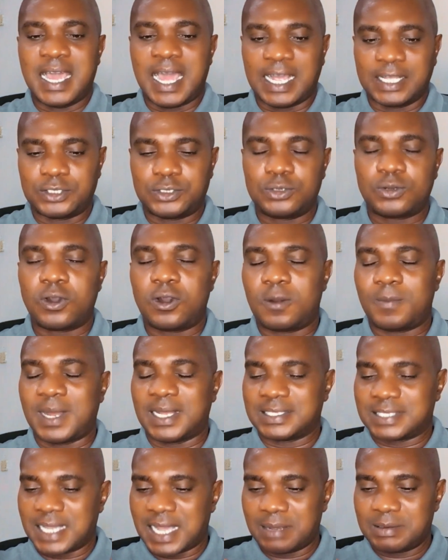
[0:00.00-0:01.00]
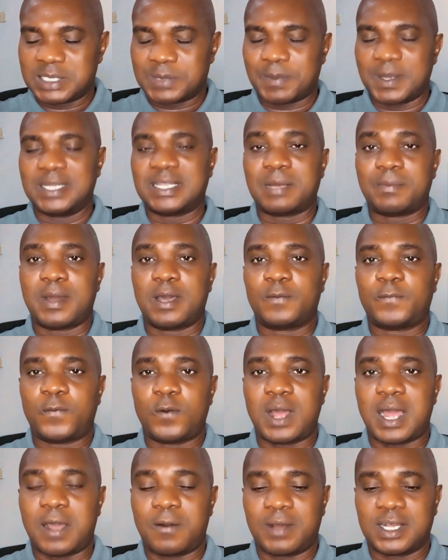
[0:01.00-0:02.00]
I took all my time, spent about
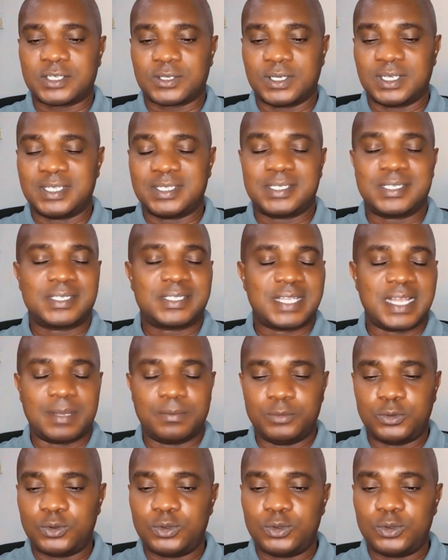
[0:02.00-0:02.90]
4 hours on this system,